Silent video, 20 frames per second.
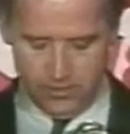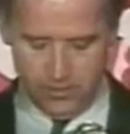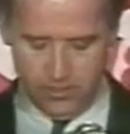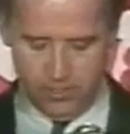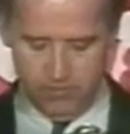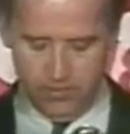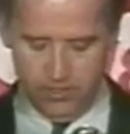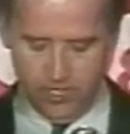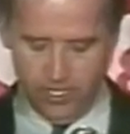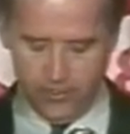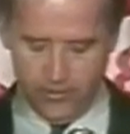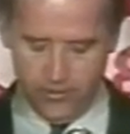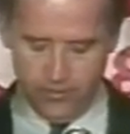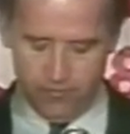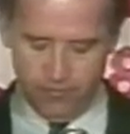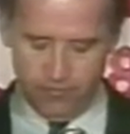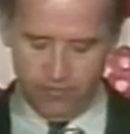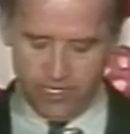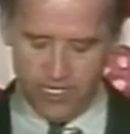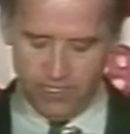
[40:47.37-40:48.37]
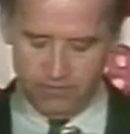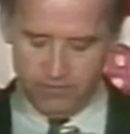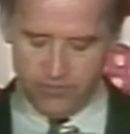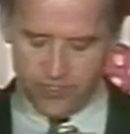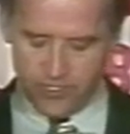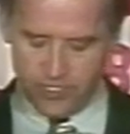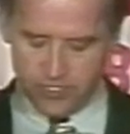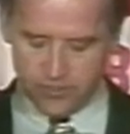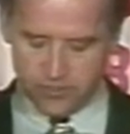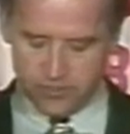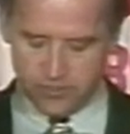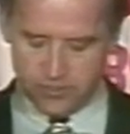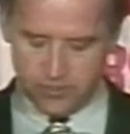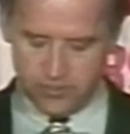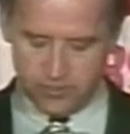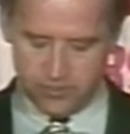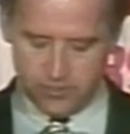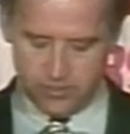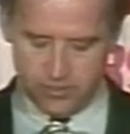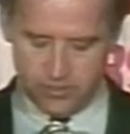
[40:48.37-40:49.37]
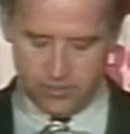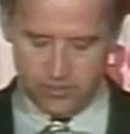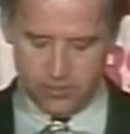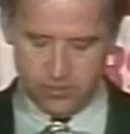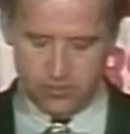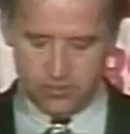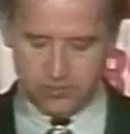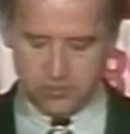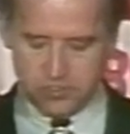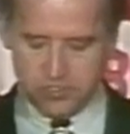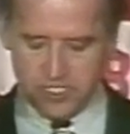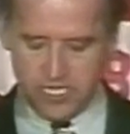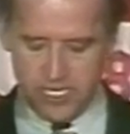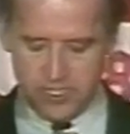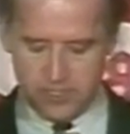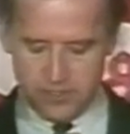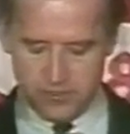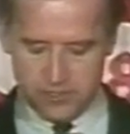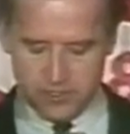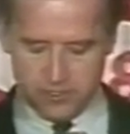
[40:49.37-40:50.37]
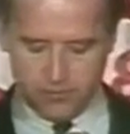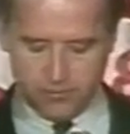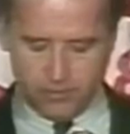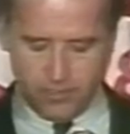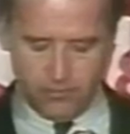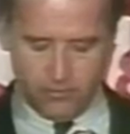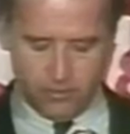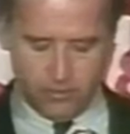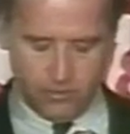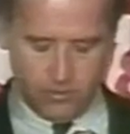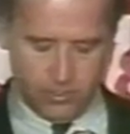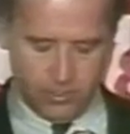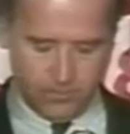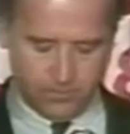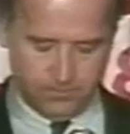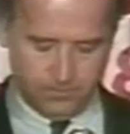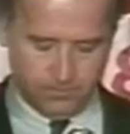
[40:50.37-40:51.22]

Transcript: of the 105 justices who have sat on the Supreme Court.